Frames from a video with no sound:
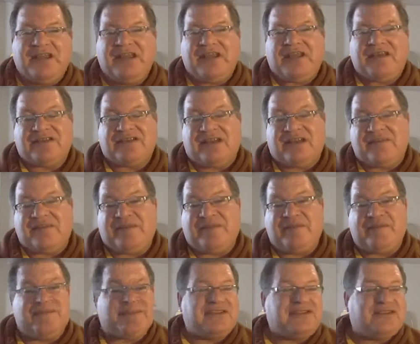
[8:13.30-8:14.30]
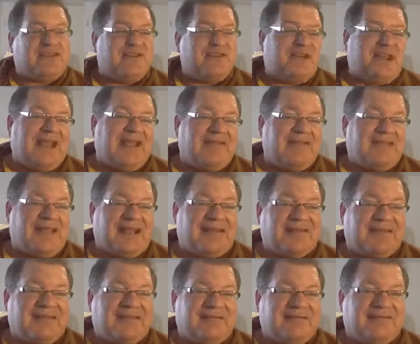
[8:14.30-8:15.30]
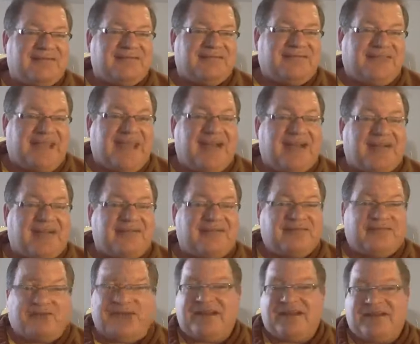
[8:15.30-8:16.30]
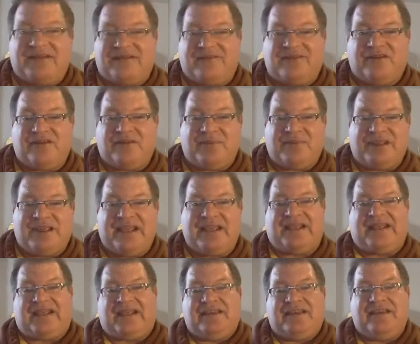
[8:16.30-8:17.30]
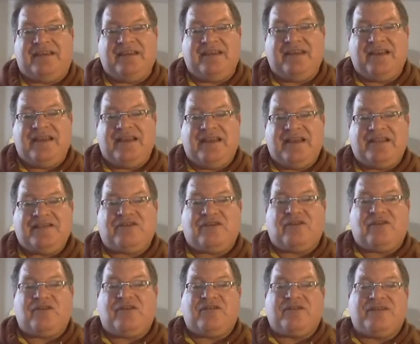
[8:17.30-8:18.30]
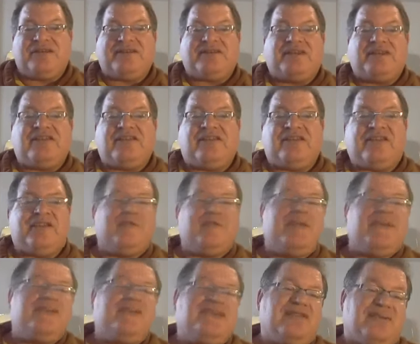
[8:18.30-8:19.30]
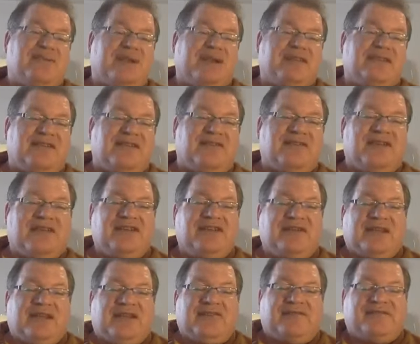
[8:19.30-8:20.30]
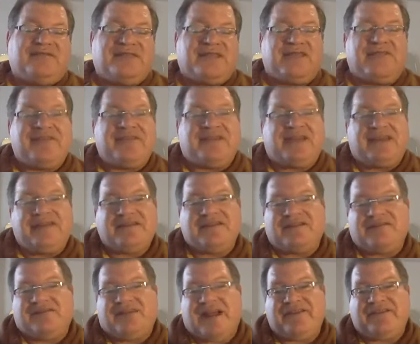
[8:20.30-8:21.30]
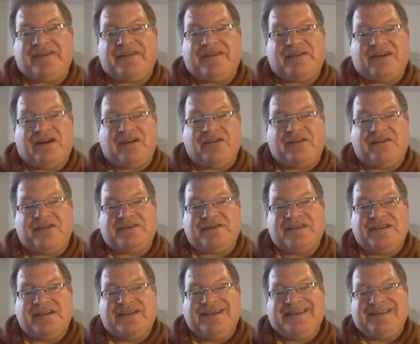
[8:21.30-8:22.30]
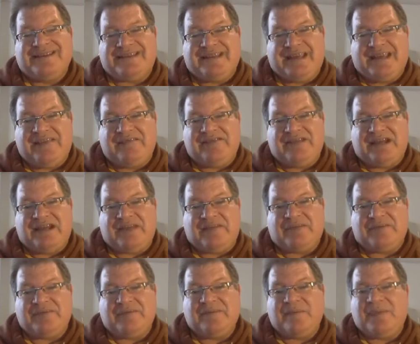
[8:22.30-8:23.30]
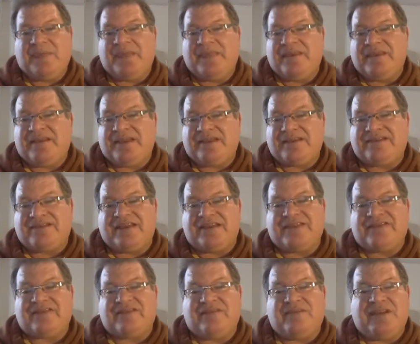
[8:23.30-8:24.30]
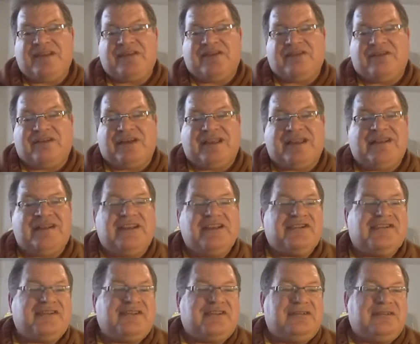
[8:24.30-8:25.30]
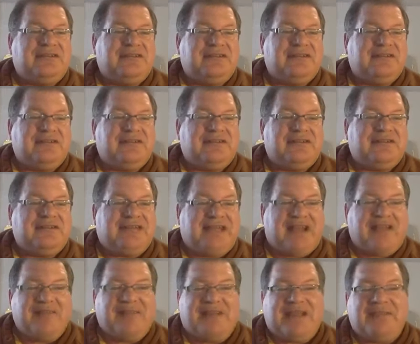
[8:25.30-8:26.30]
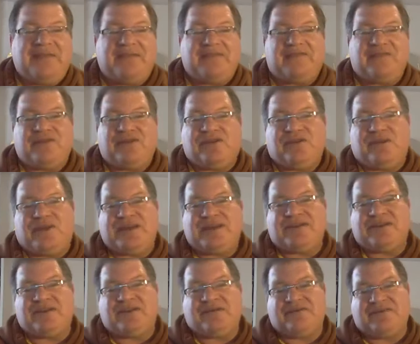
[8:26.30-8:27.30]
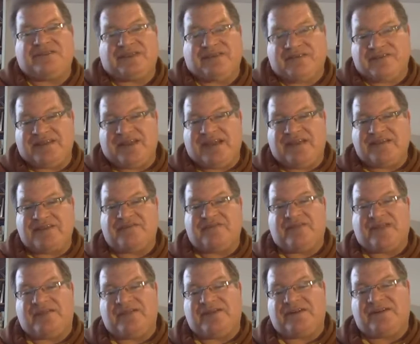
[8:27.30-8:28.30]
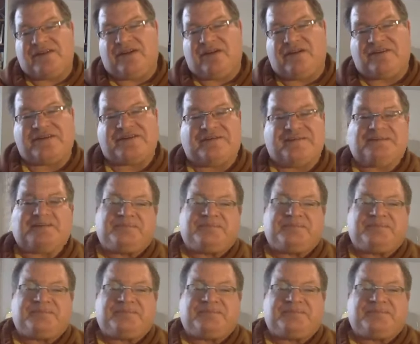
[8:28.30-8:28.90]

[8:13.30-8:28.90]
Because a lot of people just don't have that down right at the very beginning. So let's say you're going to come into the rent-to-own and you have $7,500 saved up. Okay, so that's going to be your initial down payment for your rent-to-own, $7,500.